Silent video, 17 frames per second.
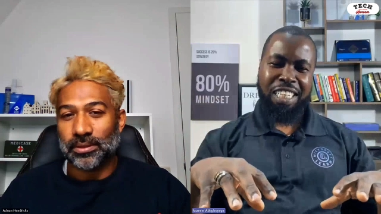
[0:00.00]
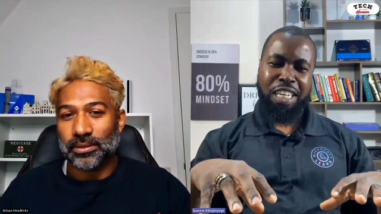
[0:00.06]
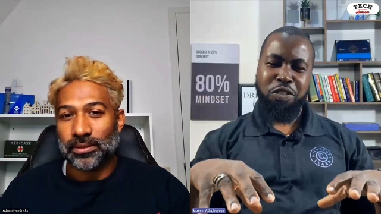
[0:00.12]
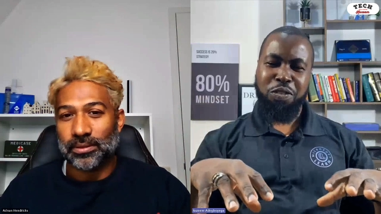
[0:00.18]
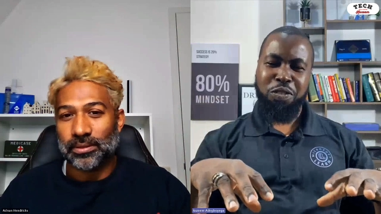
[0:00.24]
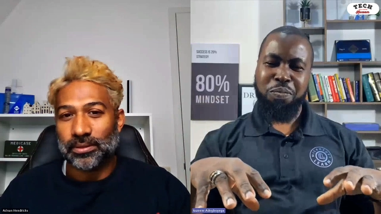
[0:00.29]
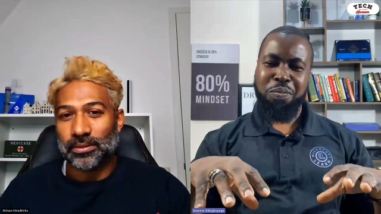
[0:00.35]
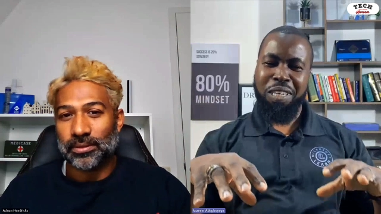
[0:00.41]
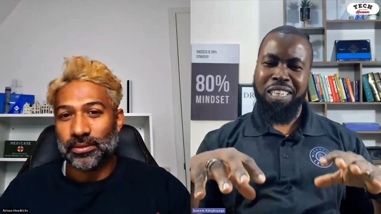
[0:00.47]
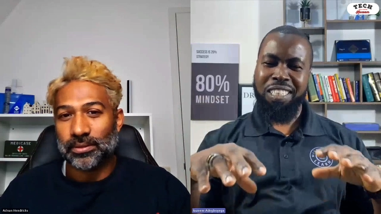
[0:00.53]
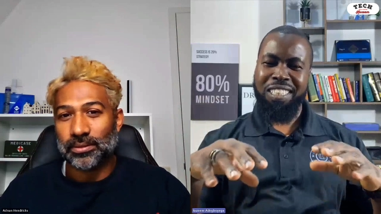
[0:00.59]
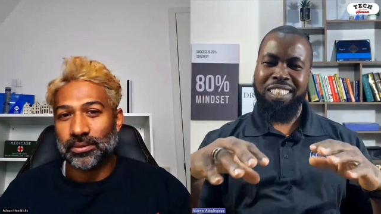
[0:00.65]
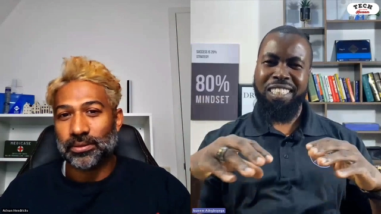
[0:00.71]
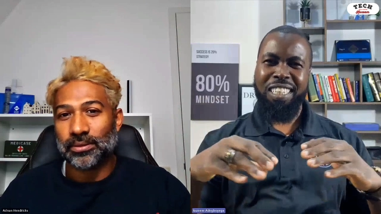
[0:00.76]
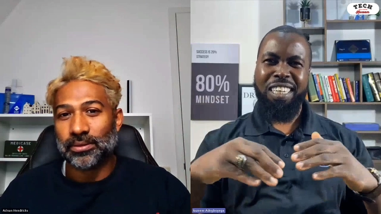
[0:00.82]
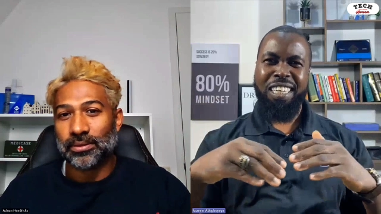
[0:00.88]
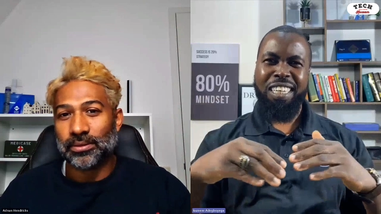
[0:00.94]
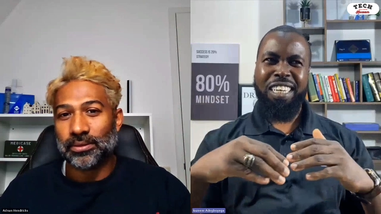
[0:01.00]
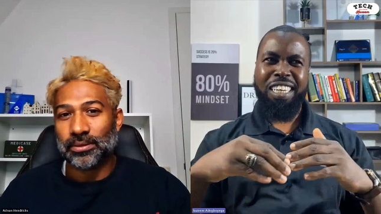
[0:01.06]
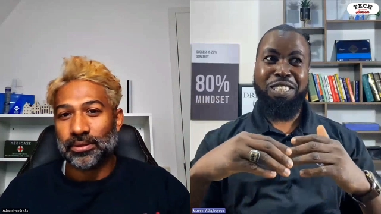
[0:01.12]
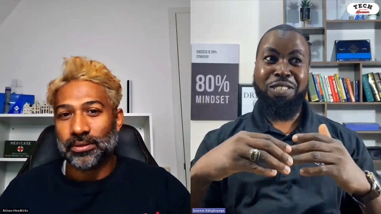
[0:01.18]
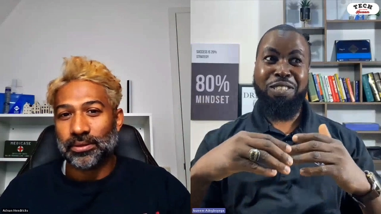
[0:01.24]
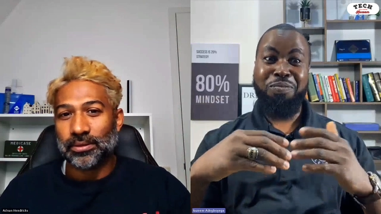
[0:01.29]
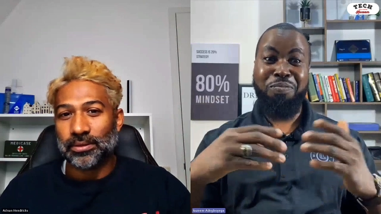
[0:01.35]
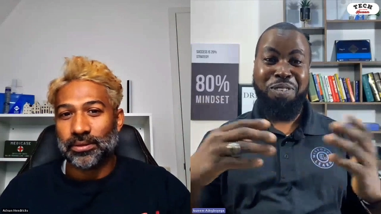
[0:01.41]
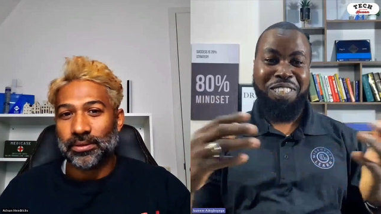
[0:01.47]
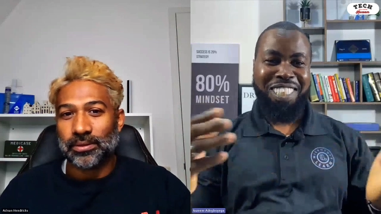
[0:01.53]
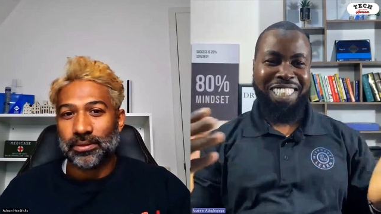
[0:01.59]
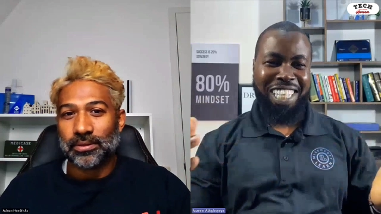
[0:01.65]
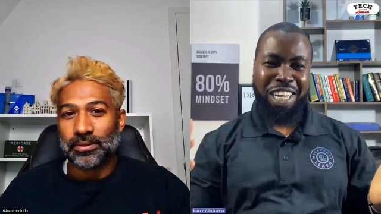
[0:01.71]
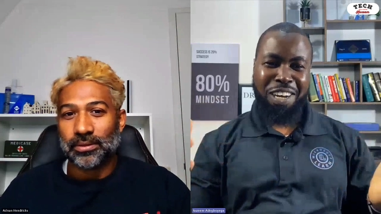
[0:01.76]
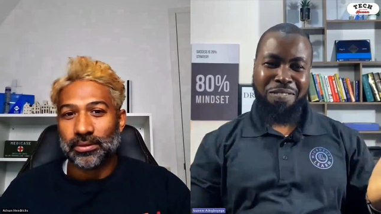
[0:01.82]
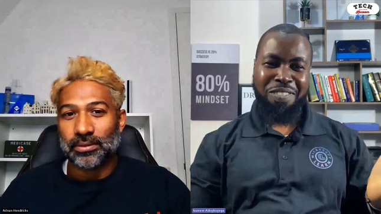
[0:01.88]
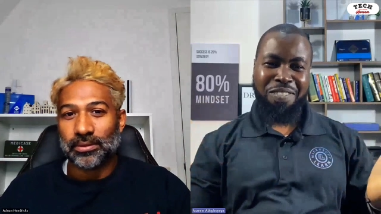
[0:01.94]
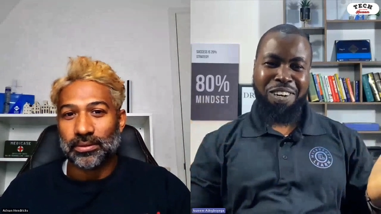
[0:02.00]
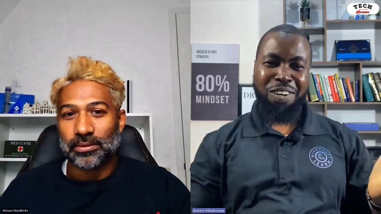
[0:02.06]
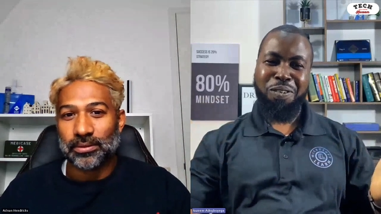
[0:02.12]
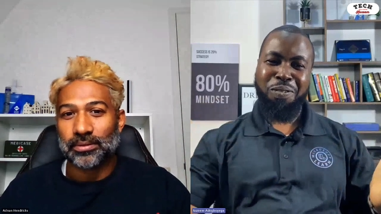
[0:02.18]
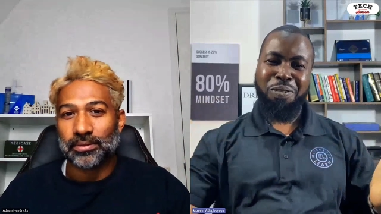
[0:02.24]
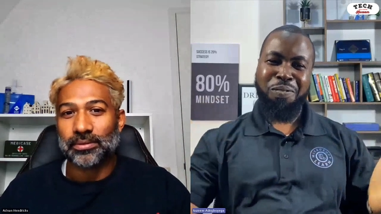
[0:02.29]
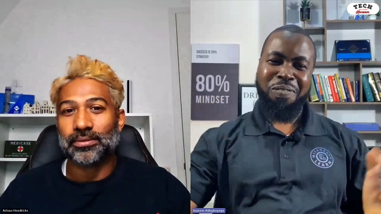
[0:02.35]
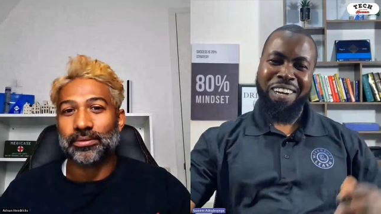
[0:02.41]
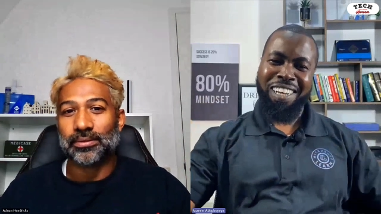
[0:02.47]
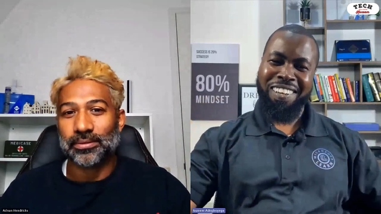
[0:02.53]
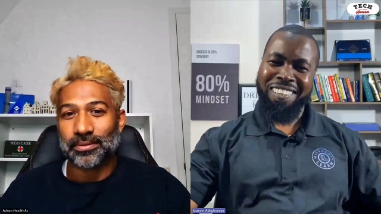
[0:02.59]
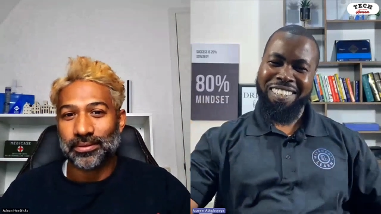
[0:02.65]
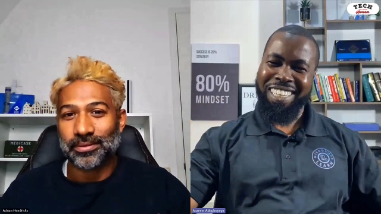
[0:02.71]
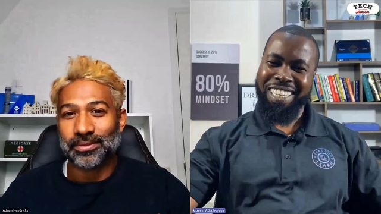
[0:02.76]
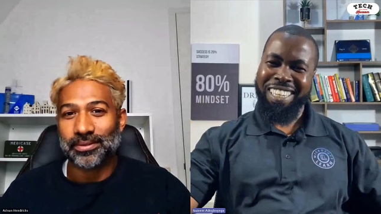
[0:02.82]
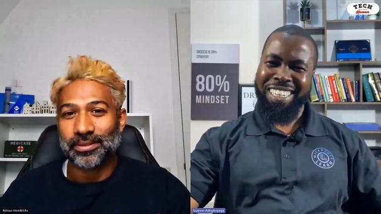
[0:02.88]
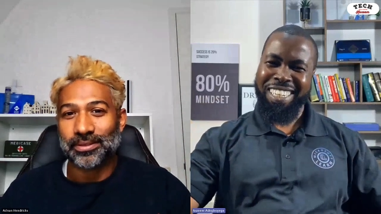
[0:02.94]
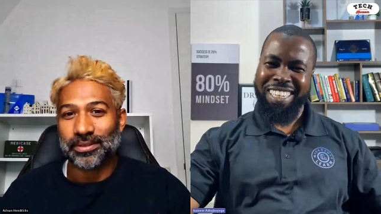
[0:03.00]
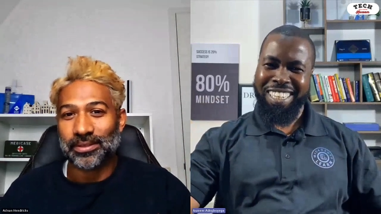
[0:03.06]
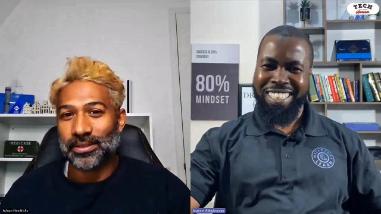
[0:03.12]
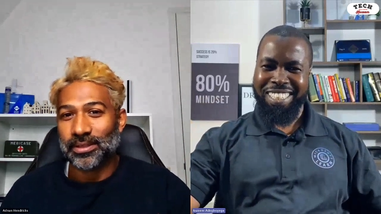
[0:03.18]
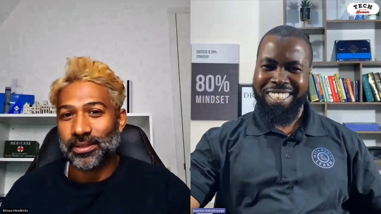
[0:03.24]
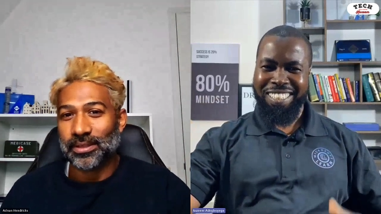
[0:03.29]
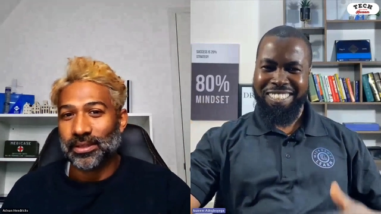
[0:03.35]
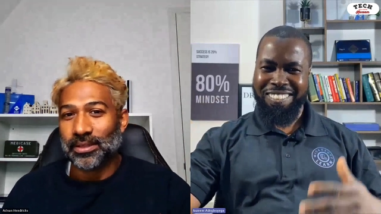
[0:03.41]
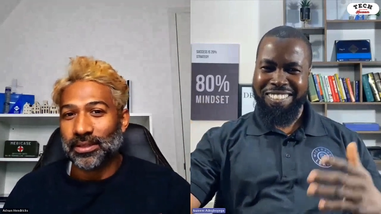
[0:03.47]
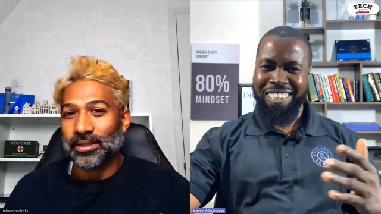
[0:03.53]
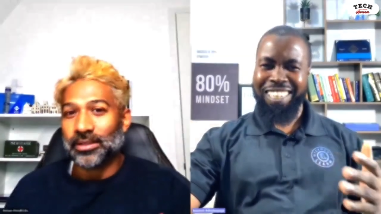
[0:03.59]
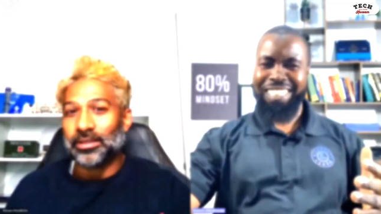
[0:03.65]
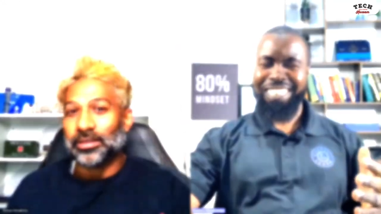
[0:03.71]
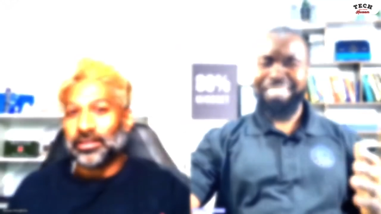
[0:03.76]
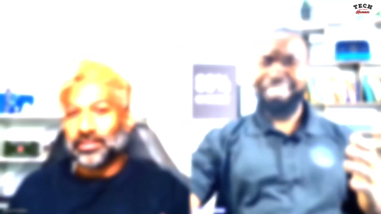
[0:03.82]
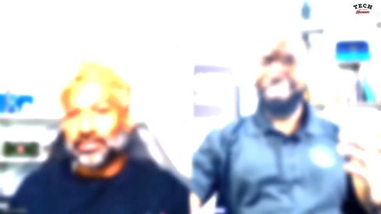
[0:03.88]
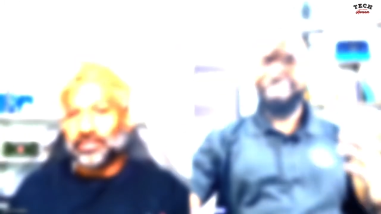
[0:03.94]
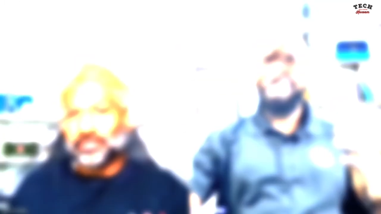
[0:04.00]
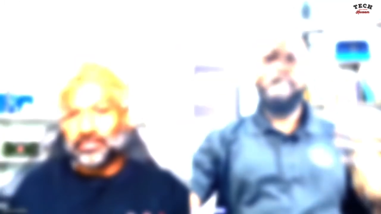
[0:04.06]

Speaker 1: announcement is mostly about Copilot at nine, right?